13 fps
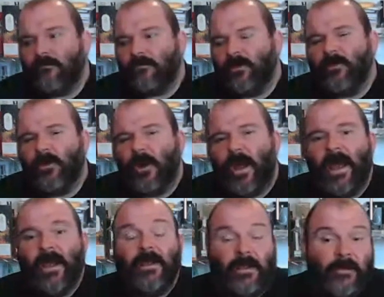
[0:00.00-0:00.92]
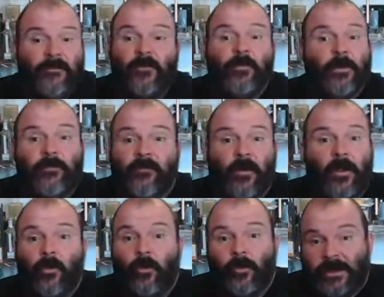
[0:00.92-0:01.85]
If you've been
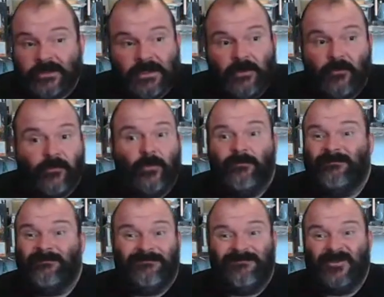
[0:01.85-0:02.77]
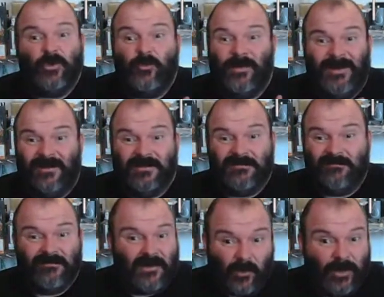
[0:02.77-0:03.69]
following my channel for 2 minutes,
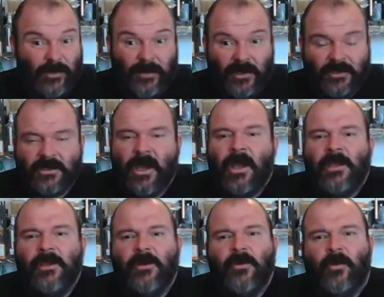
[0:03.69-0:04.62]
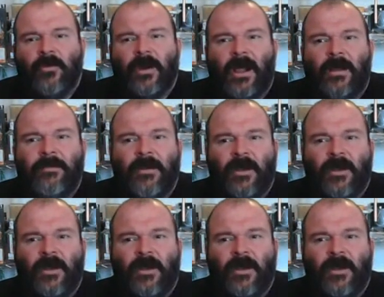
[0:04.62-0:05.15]
3 minutes, you know that I'm